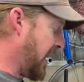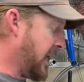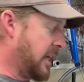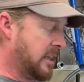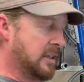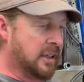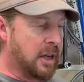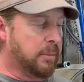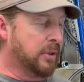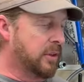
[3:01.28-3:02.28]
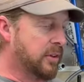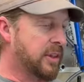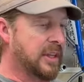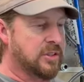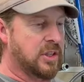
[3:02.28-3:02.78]
And a couple little
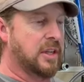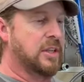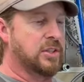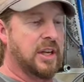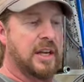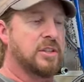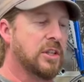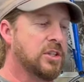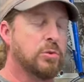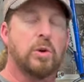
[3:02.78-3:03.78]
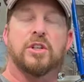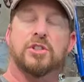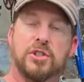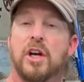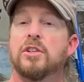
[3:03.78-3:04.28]
things on this guy. And this is where
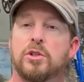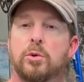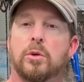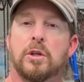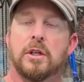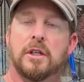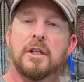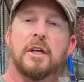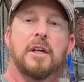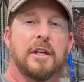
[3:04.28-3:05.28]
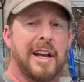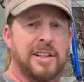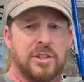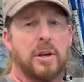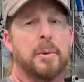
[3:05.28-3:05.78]
Suntour,
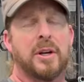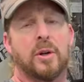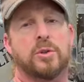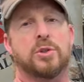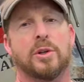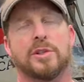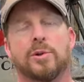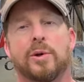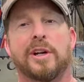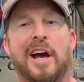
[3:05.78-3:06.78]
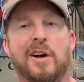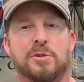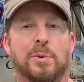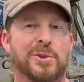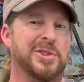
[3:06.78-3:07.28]
as everybody knows, Suntour now
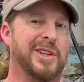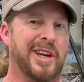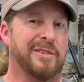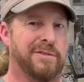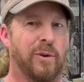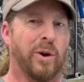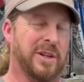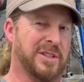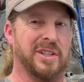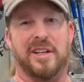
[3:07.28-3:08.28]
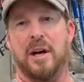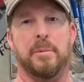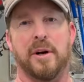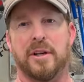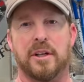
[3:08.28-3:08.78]
is mostly on forks and a
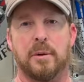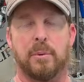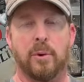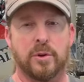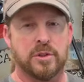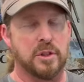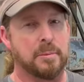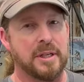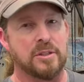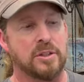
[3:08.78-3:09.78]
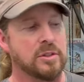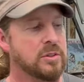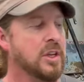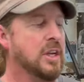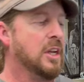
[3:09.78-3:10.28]
couple other componentry
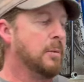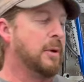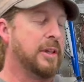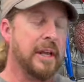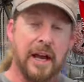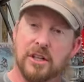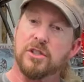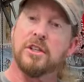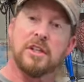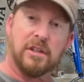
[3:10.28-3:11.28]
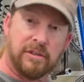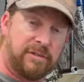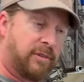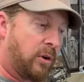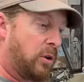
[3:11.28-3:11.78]
pieces, but they actually did a
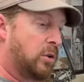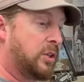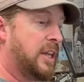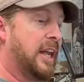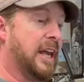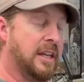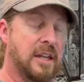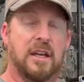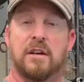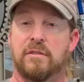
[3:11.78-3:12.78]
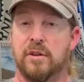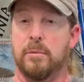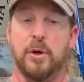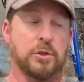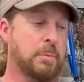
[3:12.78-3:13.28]
full kit for the
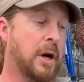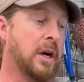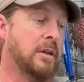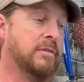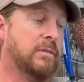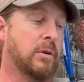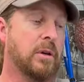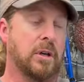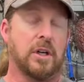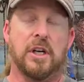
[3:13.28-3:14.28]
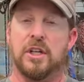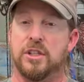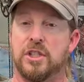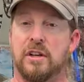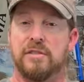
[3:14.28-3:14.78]
most part for
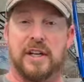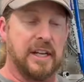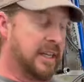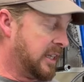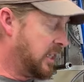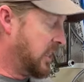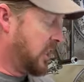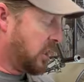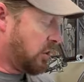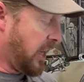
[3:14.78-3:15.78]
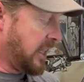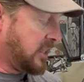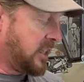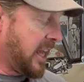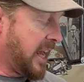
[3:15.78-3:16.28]
shifting,
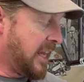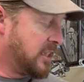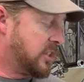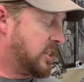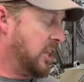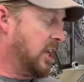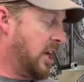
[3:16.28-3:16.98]
cranksets.